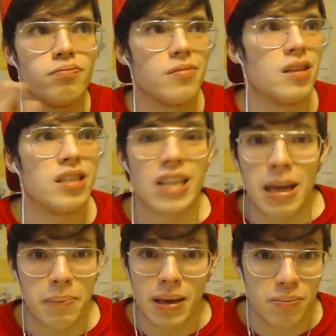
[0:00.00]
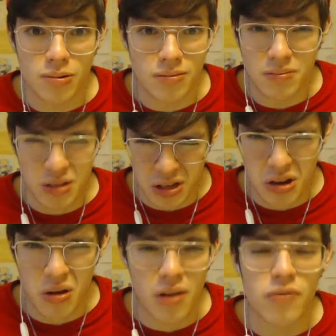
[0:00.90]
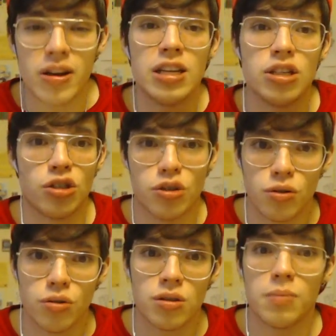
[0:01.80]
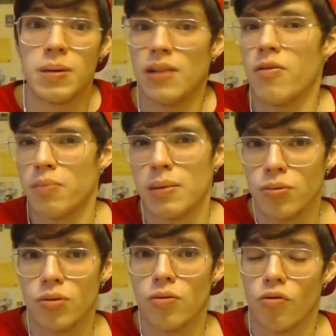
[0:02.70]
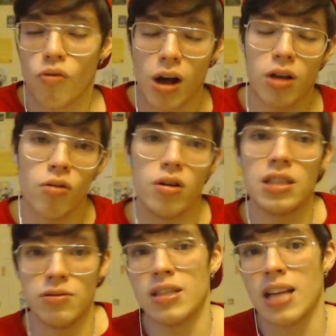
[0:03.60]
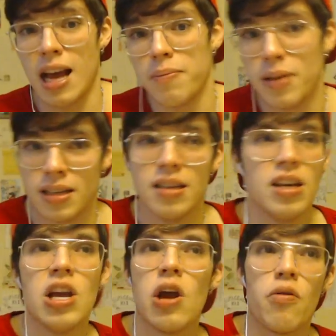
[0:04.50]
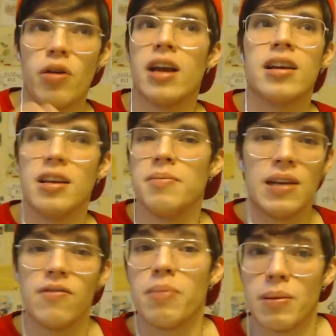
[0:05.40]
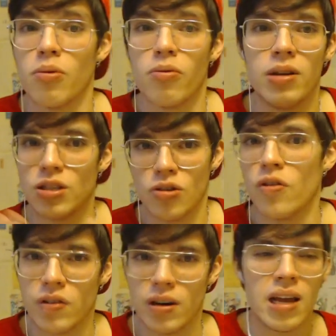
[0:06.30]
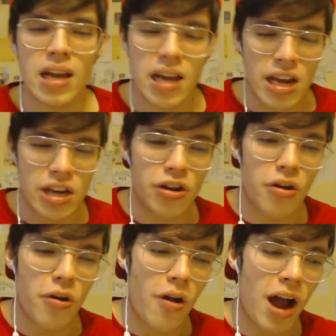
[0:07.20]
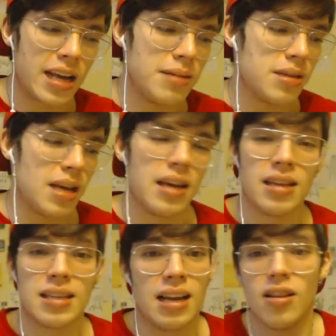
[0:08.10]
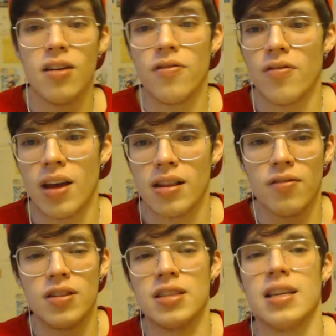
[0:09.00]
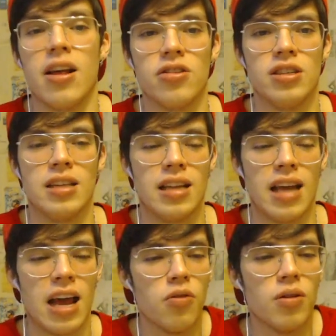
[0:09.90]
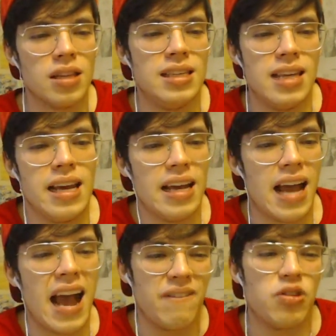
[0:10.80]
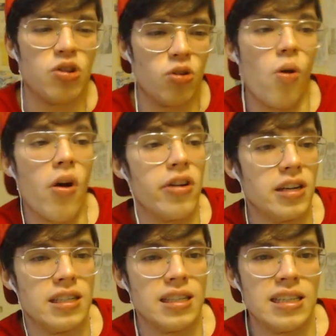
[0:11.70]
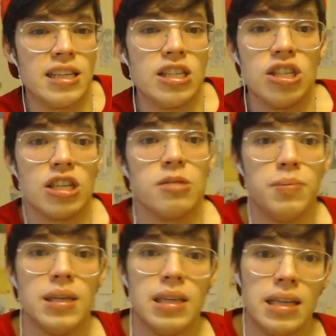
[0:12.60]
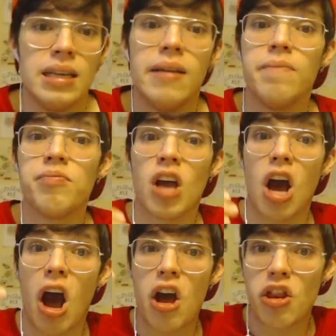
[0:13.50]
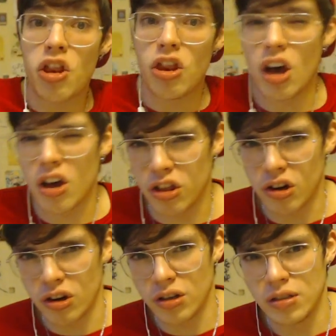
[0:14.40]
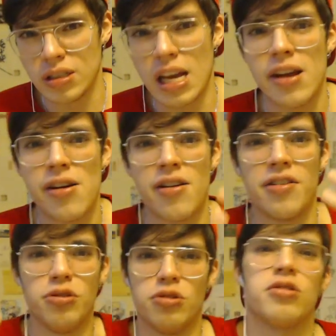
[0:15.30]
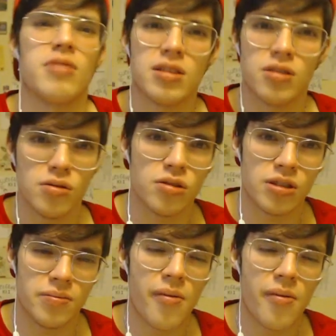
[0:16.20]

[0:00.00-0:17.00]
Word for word: the same people. You know, if we didn't choose to be different people while quarantine was happening, we're not going to be different people when it's over. You know, I keep saying this, and I love this analogy, that I don't want the day after quarantine to just be another New Year's resolution,